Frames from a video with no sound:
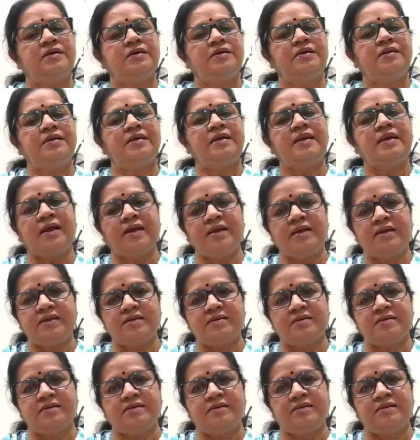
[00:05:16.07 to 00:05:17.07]
like,
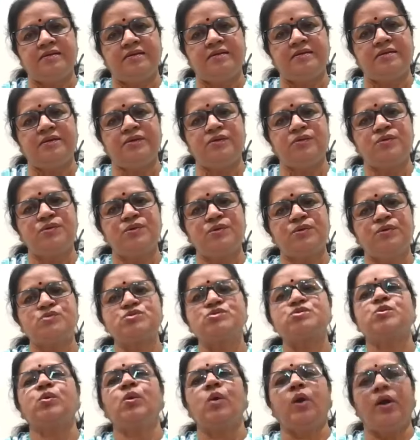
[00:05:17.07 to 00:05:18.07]
you know,
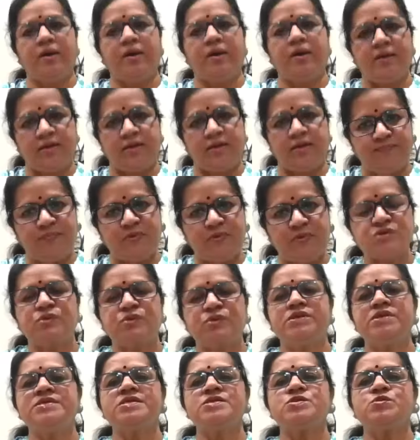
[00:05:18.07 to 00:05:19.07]
so on. So
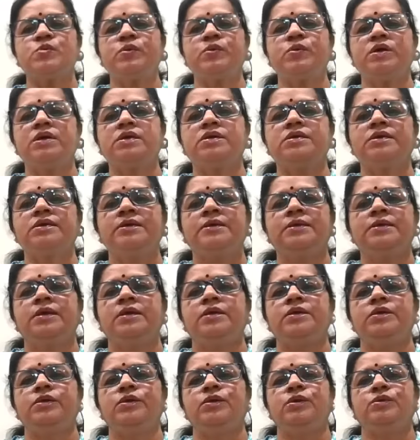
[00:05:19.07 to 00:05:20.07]
this is what,
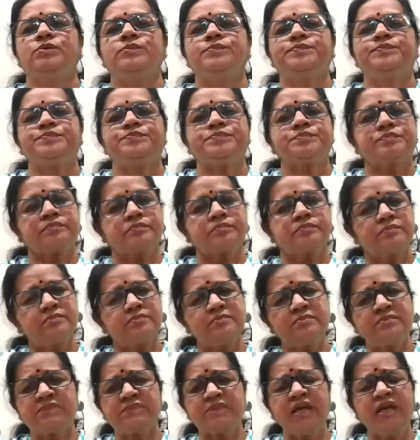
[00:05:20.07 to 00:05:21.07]
you know,
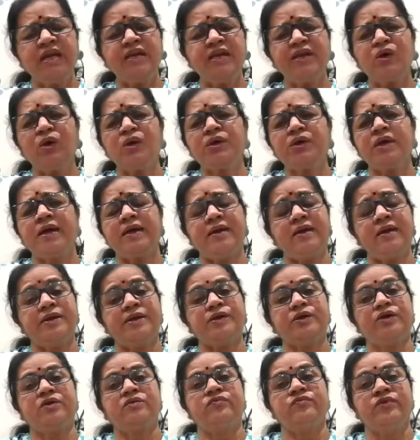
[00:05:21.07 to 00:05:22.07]
I
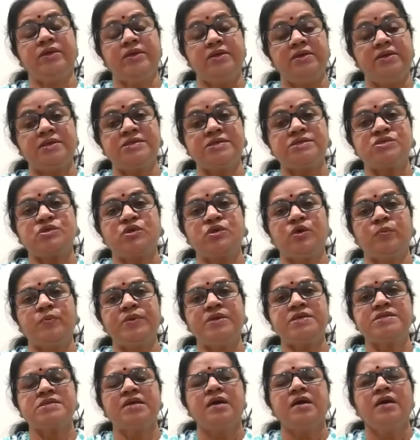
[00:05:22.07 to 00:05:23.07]
write on various
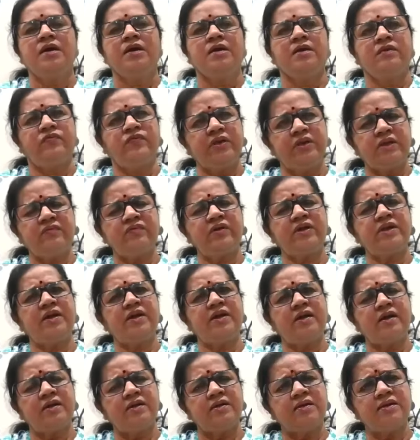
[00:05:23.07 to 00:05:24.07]
topics. Whenever
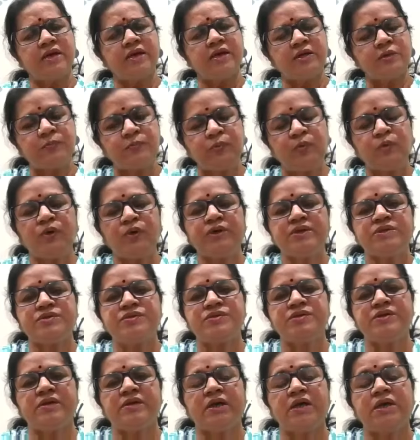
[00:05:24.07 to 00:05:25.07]
I write
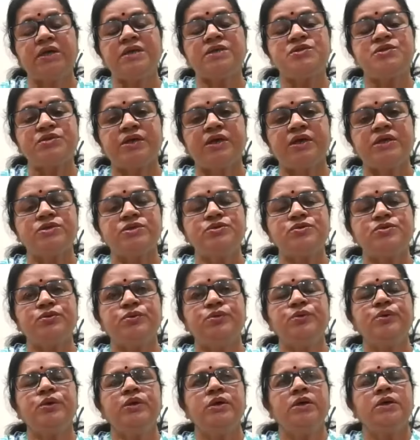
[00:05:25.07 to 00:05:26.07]
poetry, I try
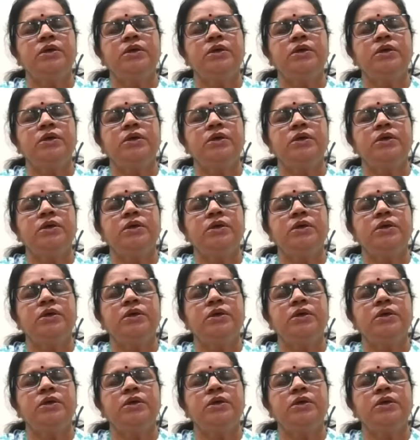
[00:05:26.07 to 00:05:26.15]
to